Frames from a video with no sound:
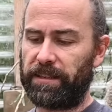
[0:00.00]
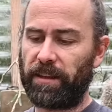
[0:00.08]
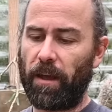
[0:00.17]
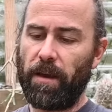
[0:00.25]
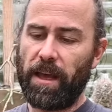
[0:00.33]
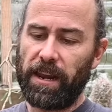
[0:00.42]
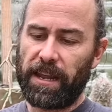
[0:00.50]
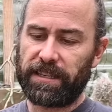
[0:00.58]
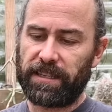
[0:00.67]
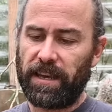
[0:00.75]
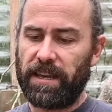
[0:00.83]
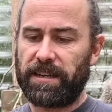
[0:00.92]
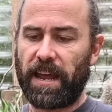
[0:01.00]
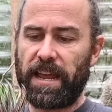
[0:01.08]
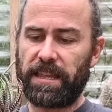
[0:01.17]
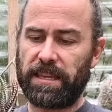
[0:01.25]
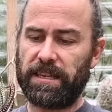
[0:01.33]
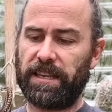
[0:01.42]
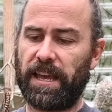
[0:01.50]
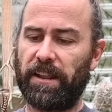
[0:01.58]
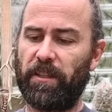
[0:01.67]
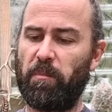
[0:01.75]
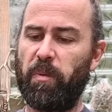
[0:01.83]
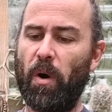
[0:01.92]
So let's take this out
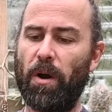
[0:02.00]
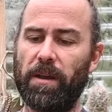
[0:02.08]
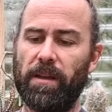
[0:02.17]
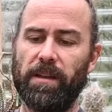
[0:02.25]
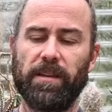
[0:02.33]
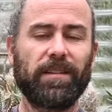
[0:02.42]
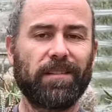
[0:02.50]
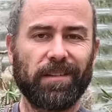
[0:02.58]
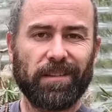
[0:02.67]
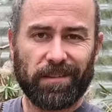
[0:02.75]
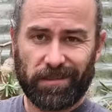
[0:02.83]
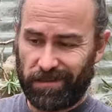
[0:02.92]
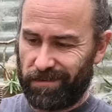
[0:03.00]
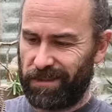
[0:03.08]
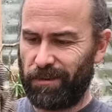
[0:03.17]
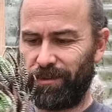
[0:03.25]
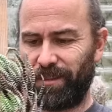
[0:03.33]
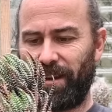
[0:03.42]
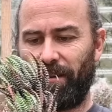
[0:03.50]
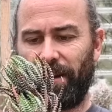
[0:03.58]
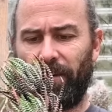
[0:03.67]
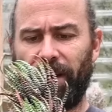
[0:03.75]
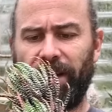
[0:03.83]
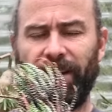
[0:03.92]
of the pot, see what's going
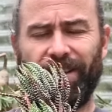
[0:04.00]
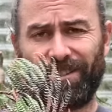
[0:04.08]
on under the